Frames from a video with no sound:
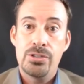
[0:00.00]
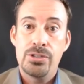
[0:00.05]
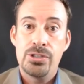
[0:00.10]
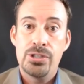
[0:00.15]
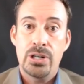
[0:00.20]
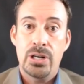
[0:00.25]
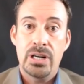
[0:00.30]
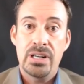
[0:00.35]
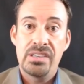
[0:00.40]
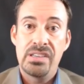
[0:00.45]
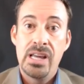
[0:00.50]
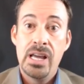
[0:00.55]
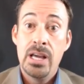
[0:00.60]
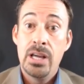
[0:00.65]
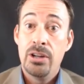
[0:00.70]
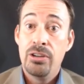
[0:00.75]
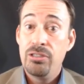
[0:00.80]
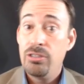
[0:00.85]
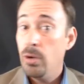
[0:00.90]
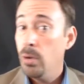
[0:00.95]
insurance.
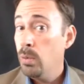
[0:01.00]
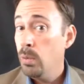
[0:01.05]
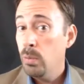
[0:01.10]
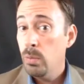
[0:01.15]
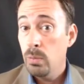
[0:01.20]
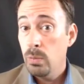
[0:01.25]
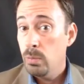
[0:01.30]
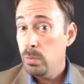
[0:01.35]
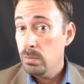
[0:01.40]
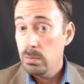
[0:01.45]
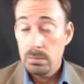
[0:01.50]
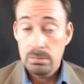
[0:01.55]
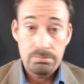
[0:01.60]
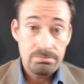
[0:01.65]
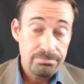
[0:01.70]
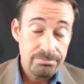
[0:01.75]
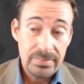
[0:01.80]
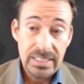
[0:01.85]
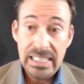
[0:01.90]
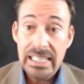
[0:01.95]
So
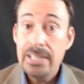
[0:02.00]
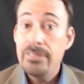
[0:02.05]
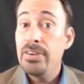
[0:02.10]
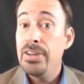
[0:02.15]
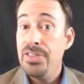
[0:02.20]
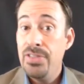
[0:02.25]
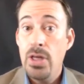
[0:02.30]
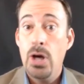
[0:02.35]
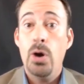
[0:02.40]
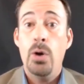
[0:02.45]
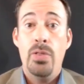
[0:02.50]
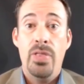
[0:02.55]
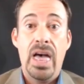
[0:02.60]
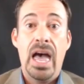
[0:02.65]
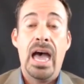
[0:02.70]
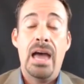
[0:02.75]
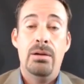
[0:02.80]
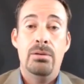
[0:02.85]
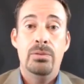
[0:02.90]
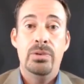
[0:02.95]
even though
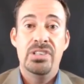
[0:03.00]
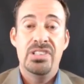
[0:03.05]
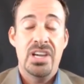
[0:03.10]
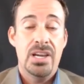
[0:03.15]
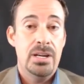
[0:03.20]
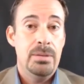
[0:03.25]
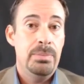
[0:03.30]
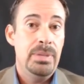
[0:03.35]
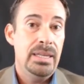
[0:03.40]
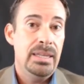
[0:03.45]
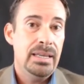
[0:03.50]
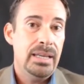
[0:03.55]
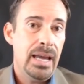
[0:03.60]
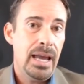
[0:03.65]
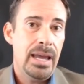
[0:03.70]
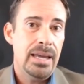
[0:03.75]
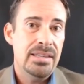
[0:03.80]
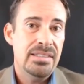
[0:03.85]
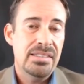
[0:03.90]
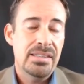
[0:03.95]
that was going to be the
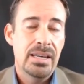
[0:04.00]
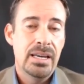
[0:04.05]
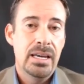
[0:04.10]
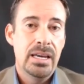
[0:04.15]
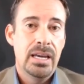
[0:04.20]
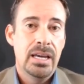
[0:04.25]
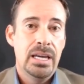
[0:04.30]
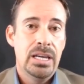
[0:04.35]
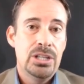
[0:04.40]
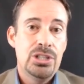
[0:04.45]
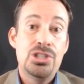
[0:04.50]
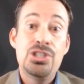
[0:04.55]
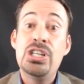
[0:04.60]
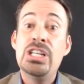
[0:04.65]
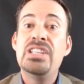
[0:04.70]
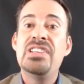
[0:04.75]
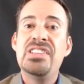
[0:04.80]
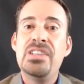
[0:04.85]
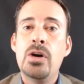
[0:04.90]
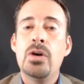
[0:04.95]
case,
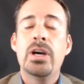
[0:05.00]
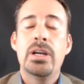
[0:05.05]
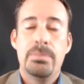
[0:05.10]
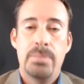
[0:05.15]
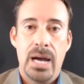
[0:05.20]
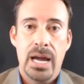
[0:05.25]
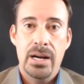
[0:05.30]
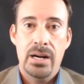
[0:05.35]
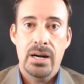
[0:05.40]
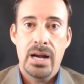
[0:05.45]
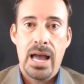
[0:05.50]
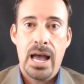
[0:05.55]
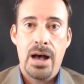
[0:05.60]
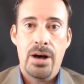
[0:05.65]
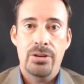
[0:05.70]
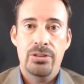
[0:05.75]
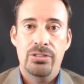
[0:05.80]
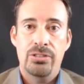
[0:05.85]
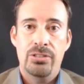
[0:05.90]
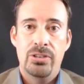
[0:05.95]
she still could buy her
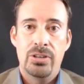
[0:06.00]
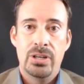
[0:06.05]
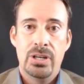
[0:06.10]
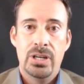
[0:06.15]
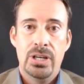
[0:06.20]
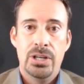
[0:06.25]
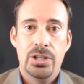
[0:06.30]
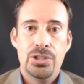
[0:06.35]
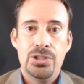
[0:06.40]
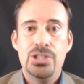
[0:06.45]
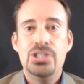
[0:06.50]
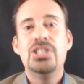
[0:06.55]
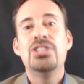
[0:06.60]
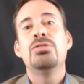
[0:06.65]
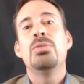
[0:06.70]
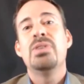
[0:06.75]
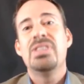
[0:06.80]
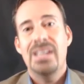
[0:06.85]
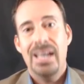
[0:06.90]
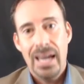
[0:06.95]
house. She just
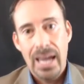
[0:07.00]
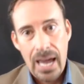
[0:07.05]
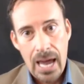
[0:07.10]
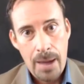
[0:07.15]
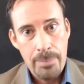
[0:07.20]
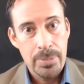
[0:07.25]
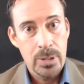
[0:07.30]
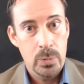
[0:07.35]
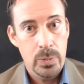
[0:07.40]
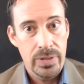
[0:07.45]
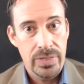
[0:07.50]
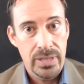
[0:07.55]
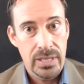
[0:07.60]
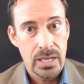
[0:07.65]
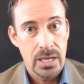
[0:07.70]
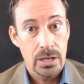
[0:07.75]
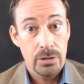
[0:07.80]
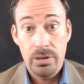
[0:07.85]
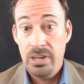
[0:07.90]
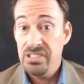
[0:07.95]
wasn't happy with the
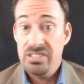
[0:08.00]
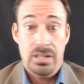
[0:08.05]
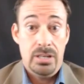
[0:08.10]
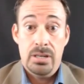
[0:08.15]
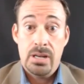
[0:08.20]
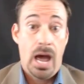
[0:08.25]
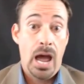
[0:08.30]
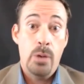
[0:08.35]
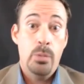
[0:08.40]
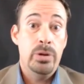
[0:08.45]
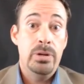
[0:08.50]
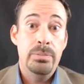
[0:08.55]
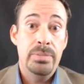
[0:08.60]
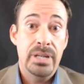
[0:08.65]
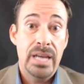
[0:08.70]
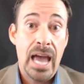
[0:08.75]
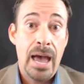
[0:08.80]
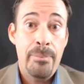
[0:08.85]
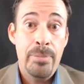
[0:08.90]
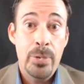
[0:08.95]
increase, and I wouldn't
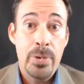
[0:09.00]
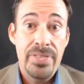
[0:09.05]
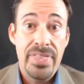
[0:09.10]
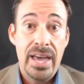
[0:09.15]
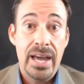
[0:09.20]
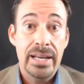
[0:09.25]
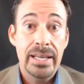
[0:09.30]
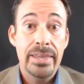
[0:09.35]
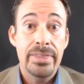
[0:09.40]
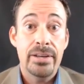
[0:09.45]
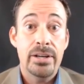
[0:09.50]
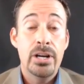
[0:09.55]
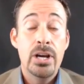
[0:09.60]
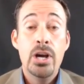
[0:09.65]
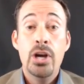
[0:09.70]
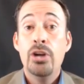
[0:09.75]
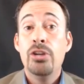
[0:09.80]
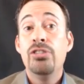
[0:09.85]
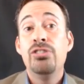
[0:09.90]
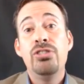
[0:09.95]
be happy with that either.
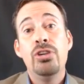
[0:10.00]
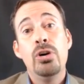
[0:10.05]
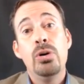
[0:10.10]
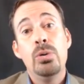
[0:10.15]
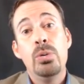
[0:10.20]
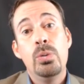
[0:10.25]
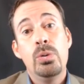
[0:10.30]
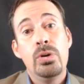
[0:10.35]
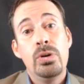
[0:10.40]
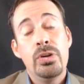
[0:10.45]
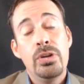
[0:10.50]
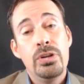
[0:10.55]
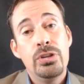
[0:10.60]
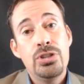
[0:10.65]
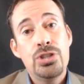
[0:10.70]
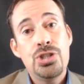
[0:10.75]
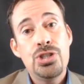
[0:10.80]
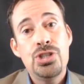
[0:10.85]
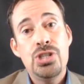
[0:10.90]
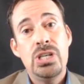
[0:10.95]
So
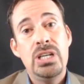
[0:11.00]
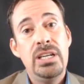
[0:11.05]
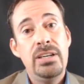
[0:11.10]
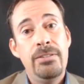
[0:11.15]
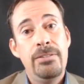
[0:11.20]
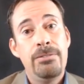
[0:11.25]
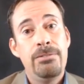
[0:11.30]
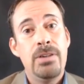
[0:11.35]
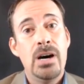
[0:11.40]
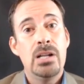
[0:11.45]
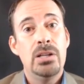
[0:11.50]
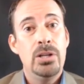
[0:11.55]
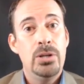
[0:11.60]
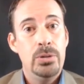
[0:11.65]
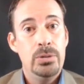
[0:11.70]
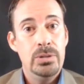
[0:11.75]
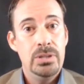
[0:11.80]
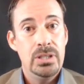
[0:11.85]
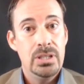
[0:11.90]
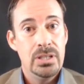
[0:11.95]
she
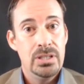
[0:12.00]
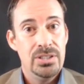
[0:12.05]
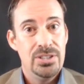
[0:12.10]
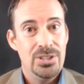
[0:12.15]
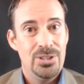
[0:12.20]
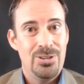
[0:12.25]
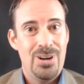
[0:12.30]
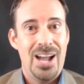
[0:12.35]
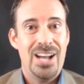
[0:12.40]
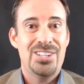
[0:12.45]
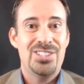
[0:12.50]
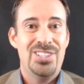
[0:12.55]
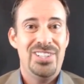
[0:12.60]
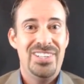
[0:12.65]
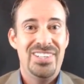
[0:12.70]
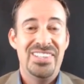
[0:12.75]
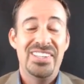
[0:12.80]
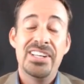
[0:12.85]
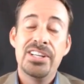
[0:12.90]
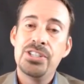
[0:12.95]
followed
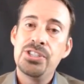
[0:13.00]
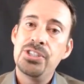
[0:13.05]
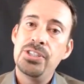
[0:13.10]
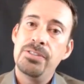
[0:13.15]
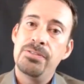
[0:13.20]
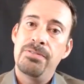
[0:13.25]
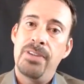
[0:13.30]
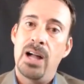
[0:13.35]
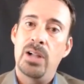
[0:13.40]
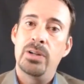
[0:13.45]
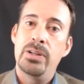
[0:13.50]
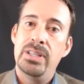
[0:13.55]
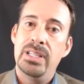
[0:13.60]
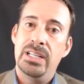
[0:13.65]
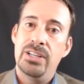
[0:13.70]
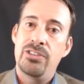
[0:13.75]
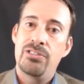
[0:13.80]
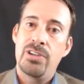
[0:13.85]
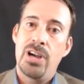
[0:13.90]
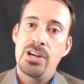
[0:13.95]
directions. She followed the
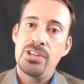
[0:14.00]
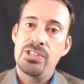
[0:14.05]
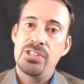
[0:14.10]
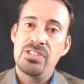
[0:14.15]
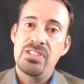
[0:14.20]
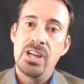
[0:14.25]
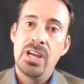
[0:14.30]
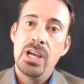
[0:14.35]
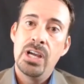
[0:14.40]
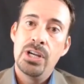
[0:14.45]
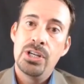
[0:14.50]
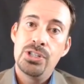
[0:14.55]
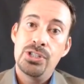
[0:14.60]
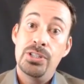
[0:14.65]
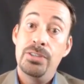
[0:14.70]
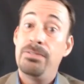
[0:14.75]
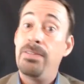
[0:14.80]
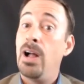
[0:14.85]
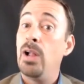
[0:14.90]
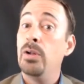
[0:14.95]
instructions.
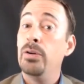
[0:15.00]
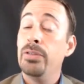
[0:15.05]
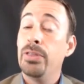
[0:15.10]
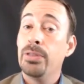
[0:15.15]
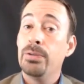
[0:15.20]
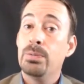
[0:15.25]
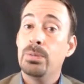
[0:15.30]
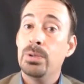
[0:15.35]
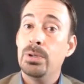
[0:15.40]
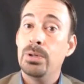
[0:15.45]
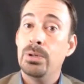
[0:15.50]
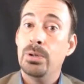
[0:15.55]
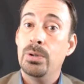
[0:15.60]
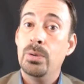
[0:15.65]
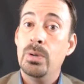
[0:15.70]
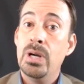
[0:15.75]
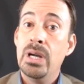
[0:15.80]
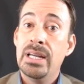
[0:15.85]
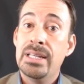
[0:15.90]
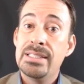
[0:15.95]
She followed
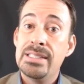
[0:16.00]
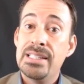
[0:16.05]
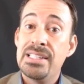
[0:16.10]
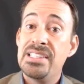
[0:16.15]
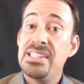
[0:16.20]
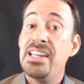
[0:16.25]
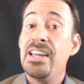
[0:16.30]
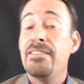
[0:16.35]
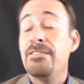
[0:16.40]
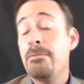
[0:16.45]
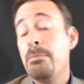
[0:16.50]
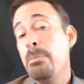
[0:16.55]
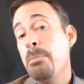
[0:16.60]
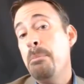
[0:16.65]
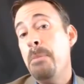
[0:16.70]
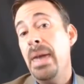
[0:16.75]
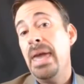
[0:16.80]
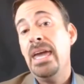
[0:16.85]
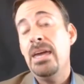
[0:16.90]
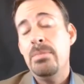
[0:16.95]
through to see if
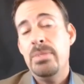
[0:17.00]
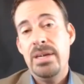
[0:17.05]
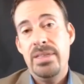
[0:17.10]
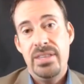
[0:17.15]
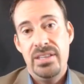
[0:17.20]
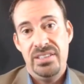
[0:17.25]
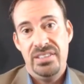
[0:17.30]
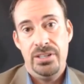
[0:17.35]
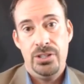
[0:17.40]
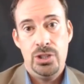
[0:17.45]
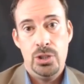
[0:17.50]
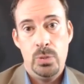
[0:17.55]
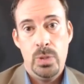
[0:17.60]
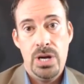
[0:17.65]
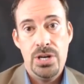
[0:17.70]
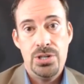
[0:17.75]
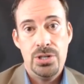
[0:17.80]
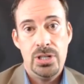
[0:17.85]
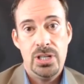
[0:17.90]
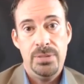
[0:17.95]
maybe this
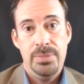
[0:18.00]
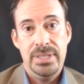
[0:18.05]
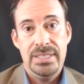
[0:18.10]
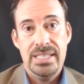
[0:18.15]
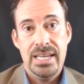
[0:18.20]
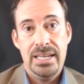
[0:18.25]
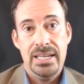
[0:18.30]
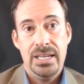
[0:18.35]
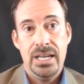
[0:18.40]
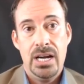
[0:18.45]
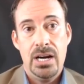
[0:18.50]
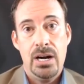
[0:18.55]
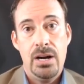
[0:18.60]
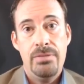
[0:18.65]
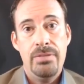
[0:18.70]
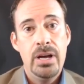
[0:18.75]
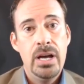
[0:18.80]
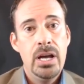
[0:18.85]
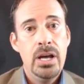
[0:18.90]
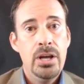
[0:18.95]
situation could be taken care
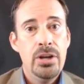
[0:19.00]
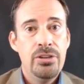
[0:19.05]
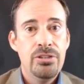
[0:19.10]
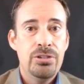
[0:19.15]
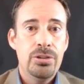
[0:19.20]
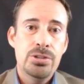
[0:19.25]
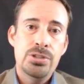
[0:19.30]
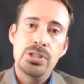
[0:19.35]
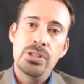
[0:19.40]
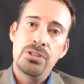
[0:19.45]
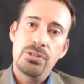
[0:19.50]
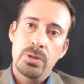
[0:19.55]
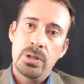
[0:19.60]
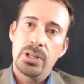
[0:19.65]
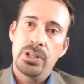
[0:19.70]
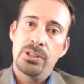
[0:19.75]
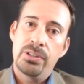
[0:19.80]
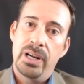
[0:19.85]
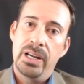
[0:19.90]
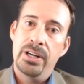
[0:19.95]
of. So she sort
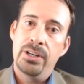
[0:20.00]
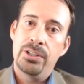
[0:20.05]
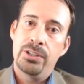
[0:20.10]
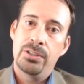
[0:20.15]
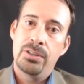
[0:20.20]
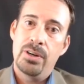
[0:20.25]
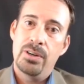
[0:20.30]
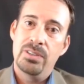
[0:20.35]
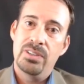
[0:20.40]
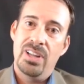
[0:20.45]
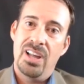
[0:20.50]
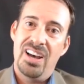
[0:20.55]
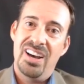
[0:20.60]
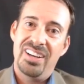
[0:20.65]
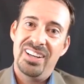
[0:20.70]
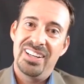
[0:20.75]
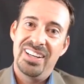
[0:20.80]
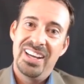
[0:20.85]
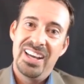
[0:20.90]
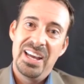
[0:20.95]
of created her own
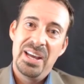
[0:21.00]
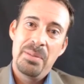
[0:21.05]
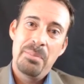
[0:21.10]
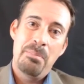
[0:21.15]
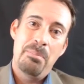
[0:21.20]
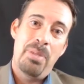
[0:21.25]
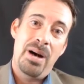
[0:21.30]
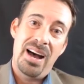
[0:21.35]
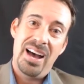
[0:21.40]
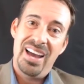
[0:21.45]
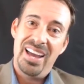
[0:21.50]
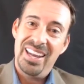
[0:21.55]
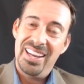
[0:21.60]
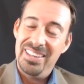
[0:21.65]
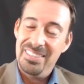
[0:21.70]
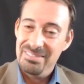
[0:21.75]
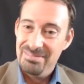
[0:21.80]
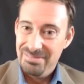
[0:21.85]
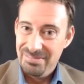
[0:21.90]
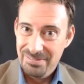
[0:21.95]
luck
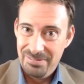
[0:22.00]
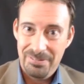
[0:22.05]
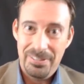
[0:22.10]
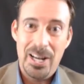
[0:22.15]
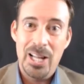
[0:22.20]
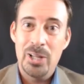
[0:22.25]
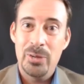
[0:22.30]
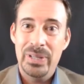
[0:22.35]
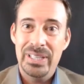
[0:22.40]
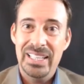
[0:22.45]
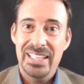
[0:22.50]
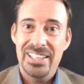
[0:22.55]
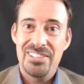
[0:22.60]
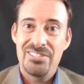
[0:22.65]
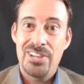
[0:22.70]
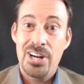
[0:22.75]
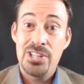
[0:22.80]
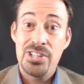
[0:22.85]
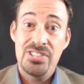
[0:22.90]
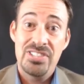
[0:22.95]
by following the
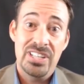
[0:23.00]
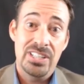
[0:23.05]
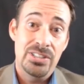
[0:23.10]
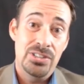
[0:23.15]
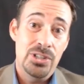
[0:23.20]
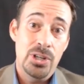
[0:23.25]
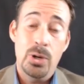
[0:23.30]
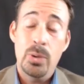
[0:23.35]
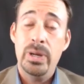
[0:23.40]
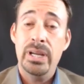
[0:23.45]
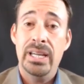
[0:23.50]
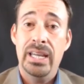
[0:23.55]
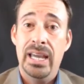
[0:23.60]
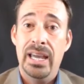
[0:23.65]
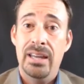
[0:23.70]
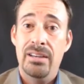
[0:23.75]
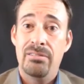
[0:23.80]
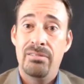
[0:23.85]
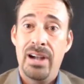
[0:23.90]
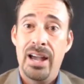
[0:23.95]
instructions and doing
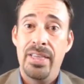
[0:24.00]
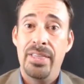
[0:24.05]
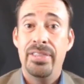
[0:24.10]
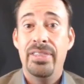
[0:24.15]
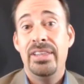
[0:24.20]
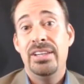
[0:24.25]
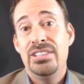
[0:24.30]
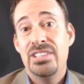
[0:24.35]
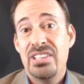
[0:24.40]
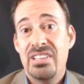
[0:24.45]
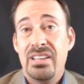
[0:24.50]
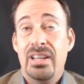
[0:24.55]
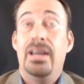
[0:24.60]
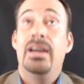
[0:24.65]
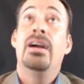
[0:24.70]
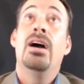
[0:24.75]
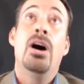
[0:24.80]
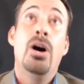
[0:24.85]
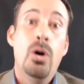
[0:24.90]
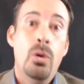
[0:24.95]
it rather than just
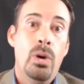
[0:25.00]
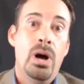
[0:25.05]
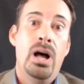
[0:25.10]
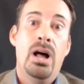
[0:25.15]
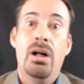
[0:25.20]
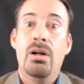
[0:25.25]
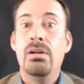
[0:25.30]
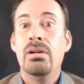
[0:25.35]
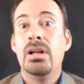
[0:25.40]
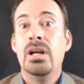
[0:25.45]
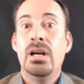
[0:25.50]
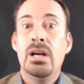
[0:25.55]
saying, oh, well,